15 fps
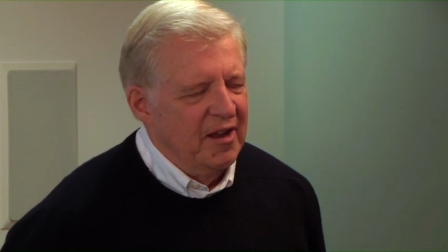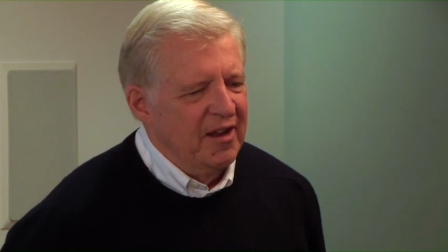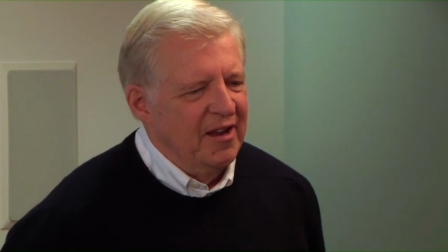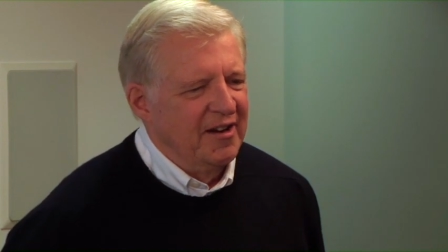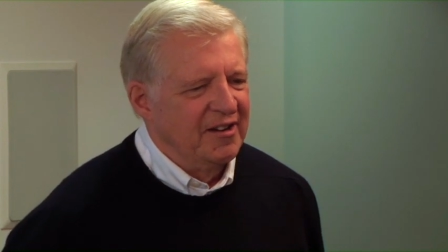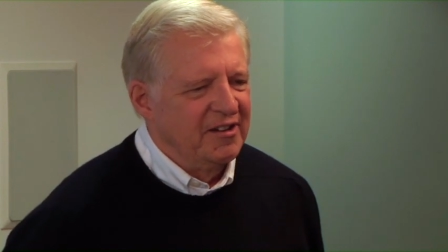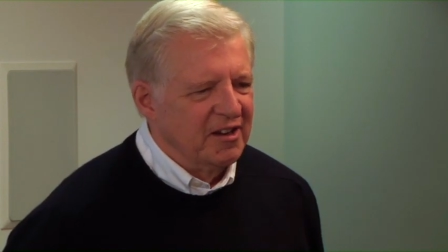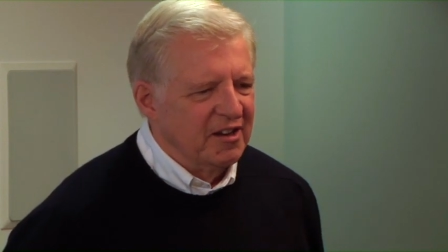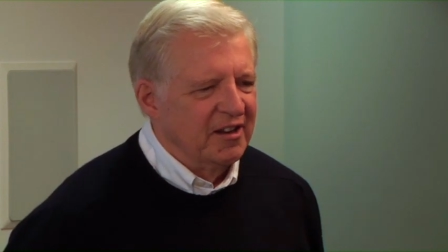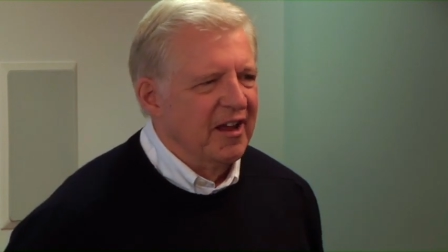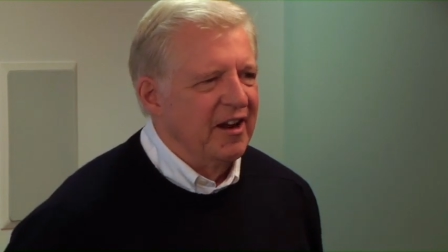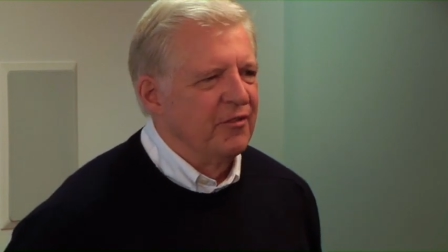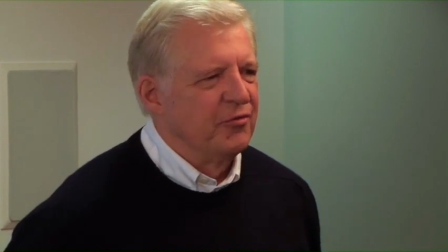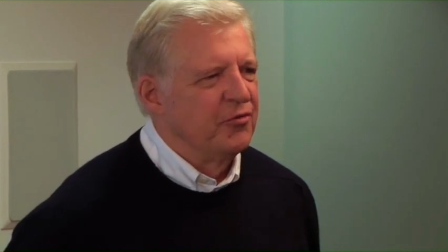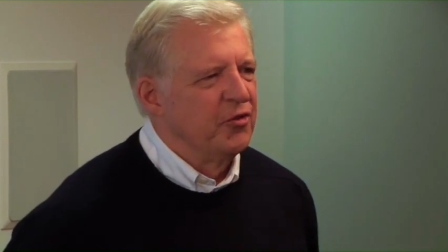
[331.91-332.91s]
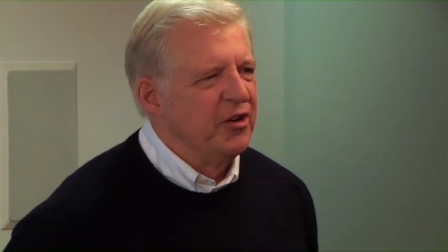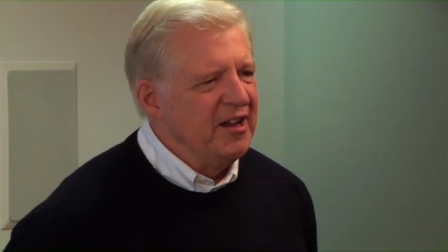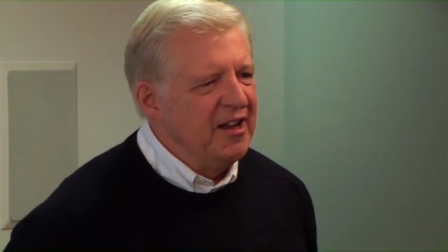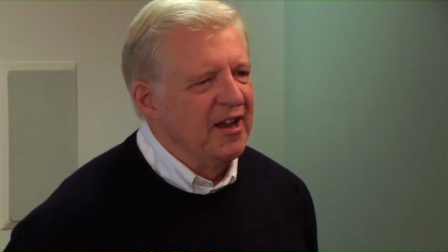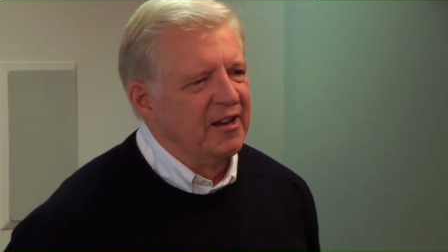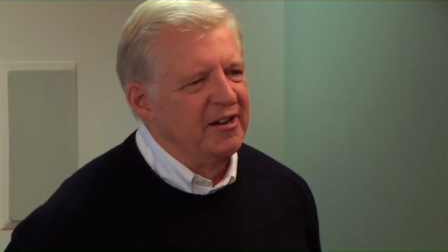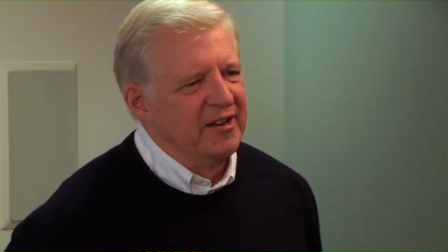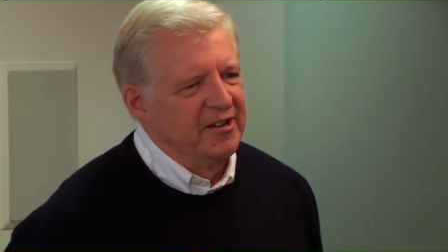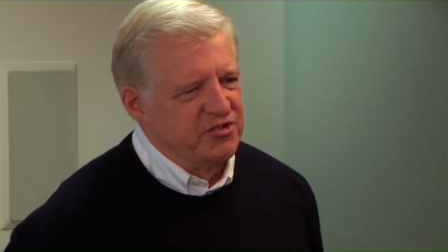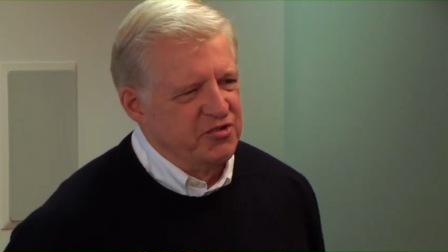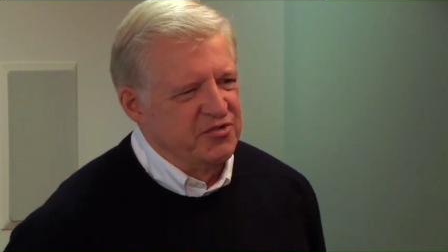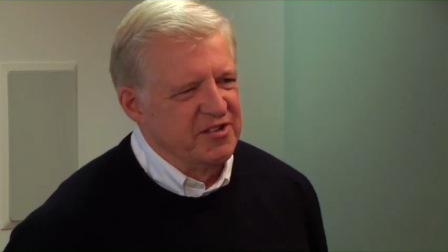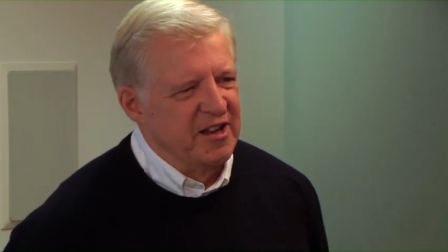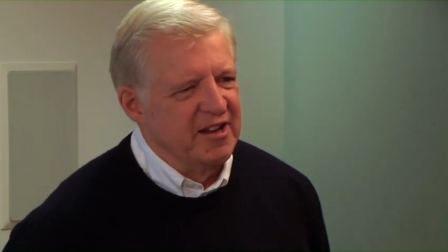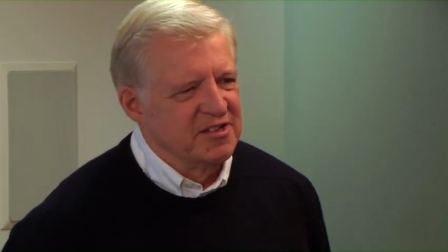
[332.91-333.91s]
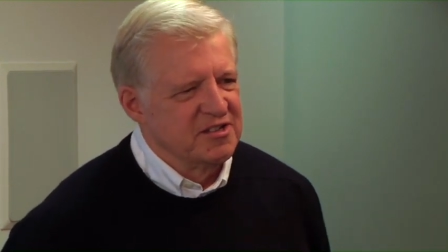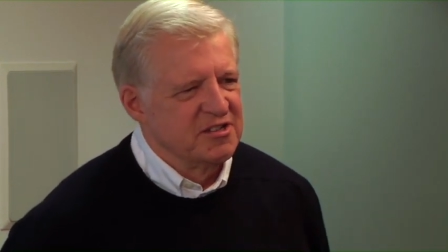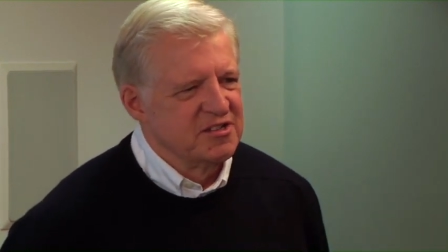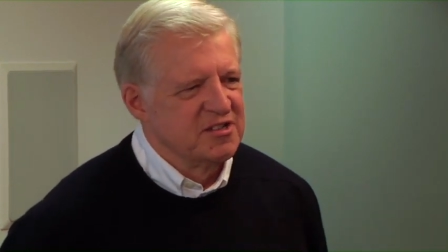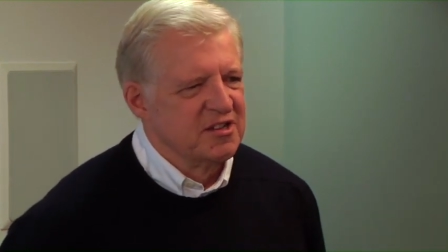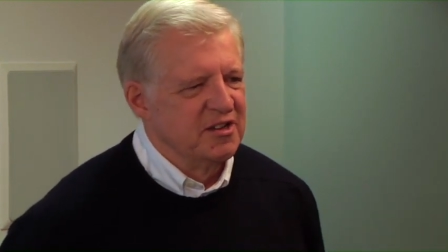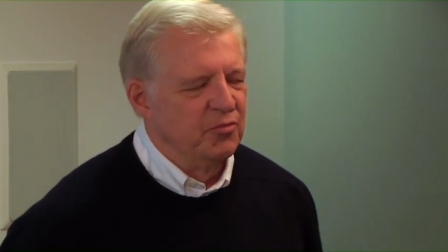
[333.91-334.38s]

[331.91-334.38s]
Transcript: And I did a lot of freehand exercises